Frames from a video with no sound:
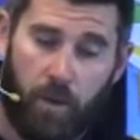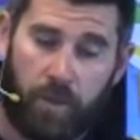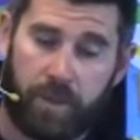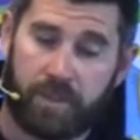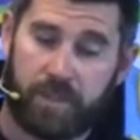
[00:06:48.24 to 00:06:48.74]

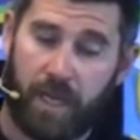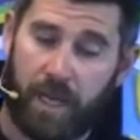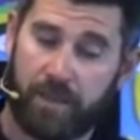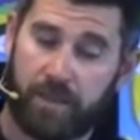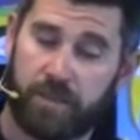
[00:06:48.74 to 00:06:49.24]
one of the
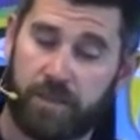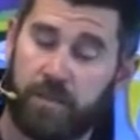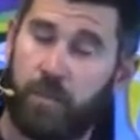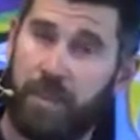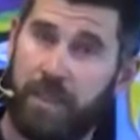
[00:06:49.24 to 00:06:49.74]
challenges
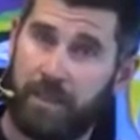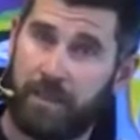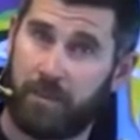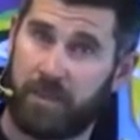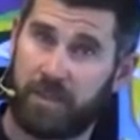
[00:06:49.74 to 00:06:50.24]
of being
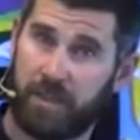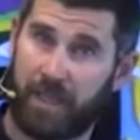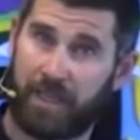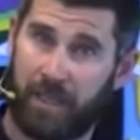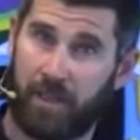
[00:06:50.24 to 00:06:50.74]
the
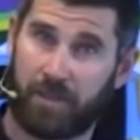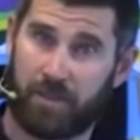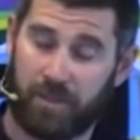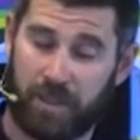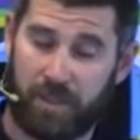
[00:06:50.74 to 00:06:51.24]
Messiah
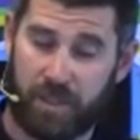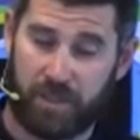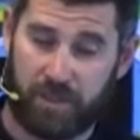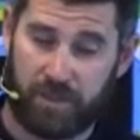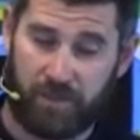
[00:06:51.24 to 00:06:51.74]
character that
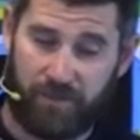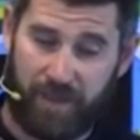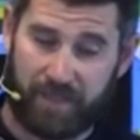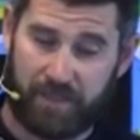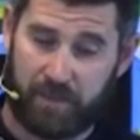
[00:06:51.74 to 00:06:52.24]
Jesus
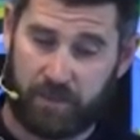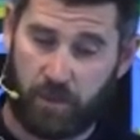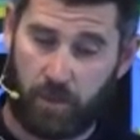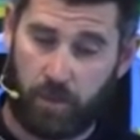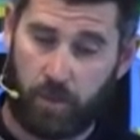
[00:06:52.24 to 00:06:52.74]
faces,
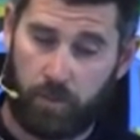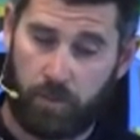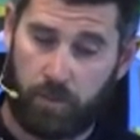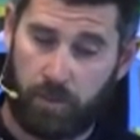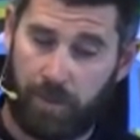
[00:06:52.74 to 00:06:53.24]
though,
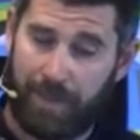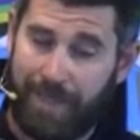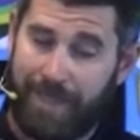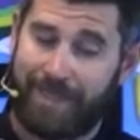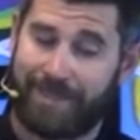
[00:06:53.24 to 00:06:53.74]

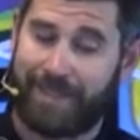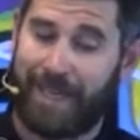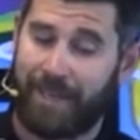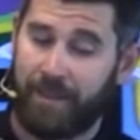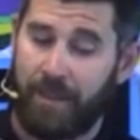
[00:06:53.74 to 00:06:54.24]
is
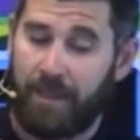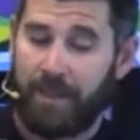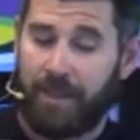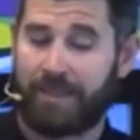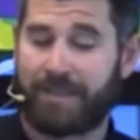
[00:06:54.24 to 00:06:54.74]
that
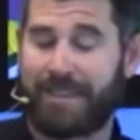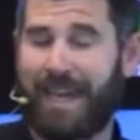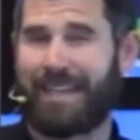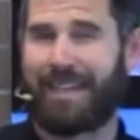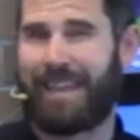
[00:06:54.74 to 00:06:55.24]
it's
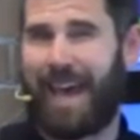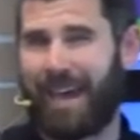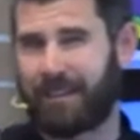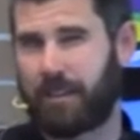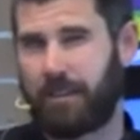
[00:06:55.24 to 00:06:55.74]
not
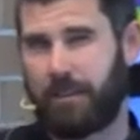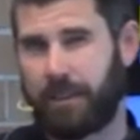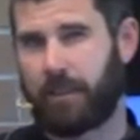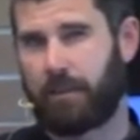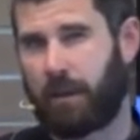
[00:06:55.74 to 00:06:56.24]
that
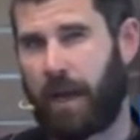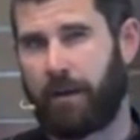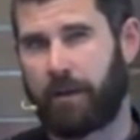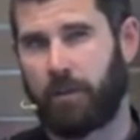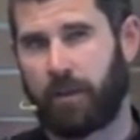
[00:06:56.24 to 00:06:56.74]
clear
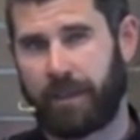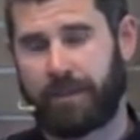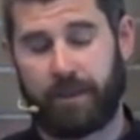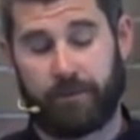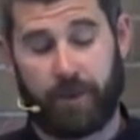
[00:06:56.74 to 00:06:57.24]
how you would
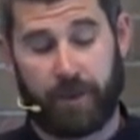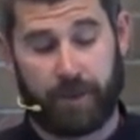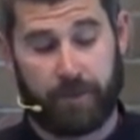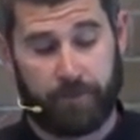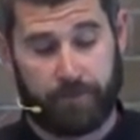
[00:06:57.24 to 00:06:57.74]
identify
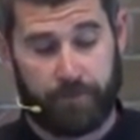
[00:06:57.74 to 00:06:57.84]
him.